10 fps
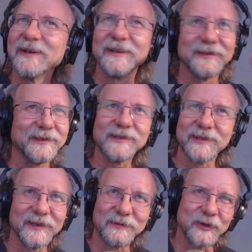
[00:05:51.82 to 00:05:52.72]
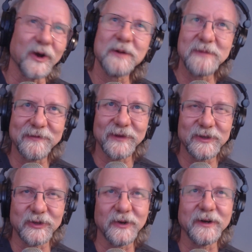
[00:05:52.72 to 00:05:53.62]
just join me for the
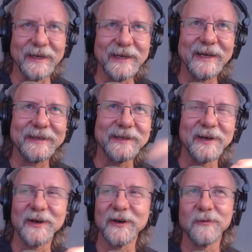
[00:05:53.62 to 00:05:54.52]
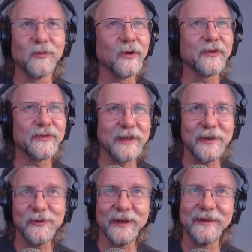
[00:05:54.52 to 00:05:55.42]
journey, and we'll see
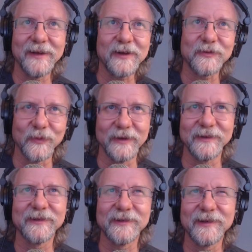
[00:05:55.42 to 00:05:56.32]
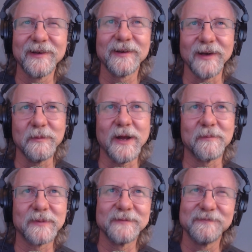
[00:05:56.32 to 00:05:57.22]
you in the next ones coming
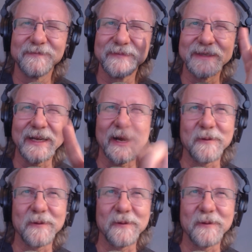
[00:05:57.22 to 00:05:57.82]
up. Take care.